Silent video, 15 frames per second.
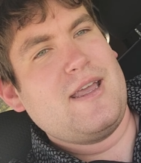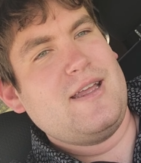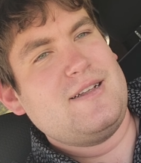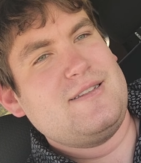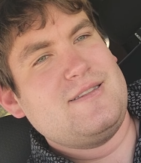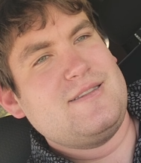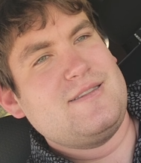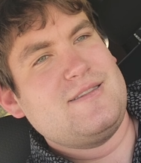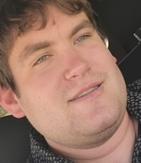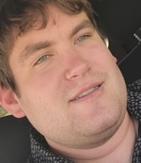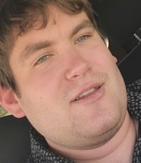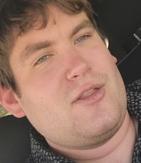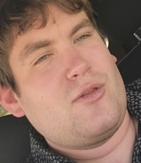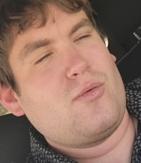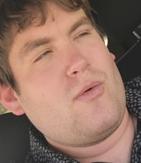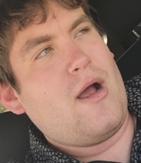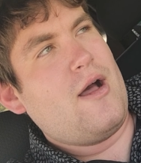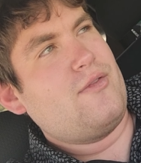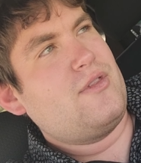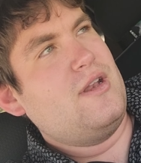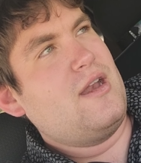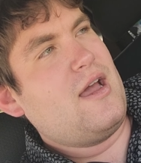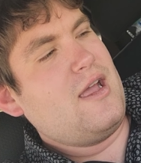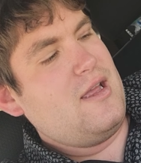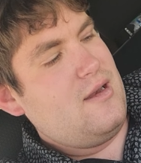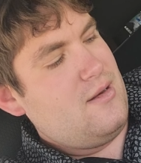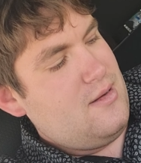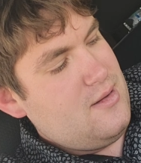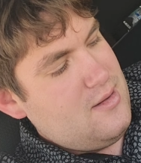it throughout the night,